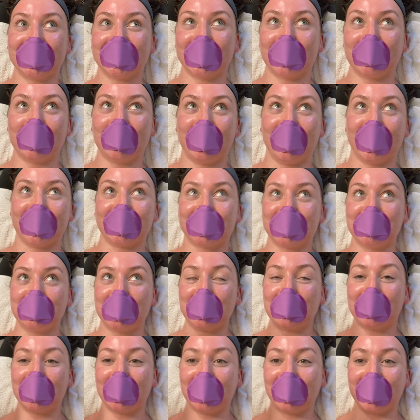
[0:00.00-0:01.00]
Like watching
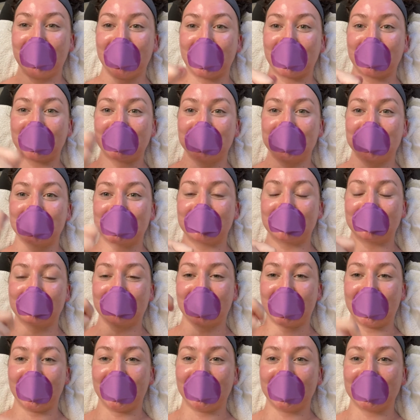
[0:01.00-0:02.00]
people like
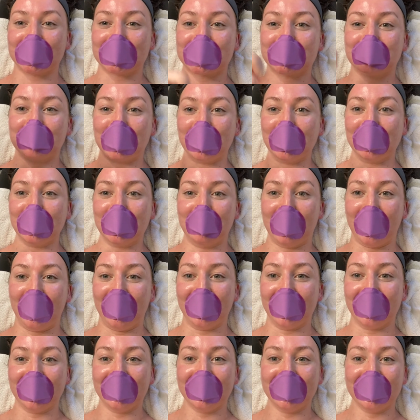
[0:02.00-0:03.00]
kind of like spoon them
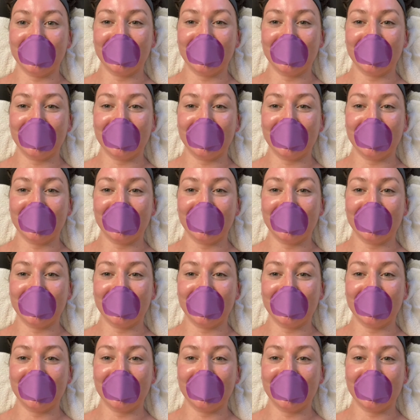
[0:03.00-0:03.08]
on.